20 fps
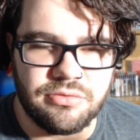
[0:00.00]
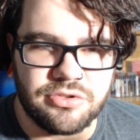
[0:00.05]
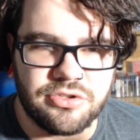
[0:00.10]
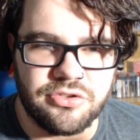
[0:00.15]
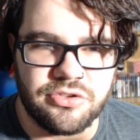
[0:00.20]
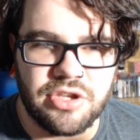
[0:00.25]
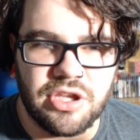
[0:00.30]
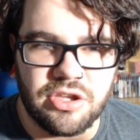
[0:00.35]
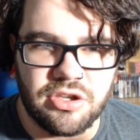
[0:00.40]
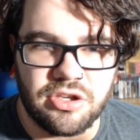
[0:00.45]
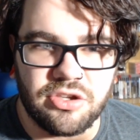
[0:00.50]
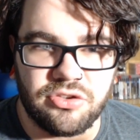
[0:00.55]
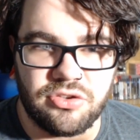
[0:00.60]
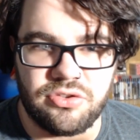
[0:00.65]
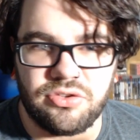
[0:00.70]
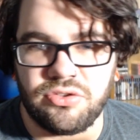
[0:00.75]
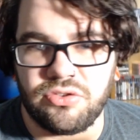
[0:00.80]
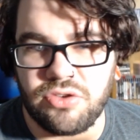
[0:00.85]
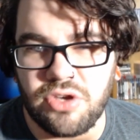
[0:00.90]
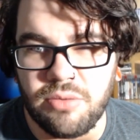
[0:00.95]
which is
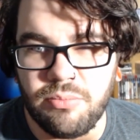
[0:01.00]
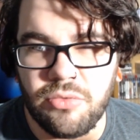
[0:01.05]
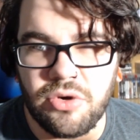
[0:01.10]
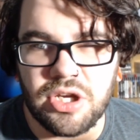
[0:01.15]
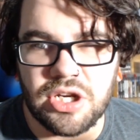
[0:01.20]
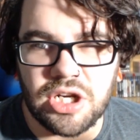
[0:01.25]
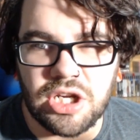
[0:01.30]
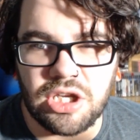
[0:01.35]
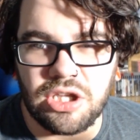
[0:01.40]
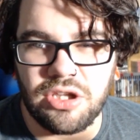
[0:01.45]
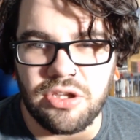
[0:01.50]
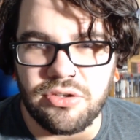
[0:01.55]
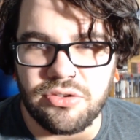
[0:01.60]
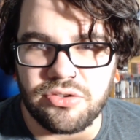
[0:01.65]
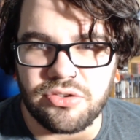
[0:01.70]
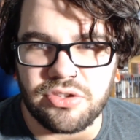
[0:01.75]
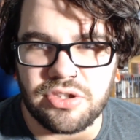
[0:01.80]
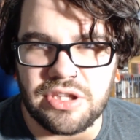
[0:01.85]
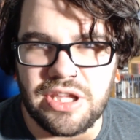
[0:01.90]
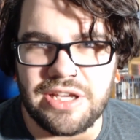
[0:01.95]
somewhat close,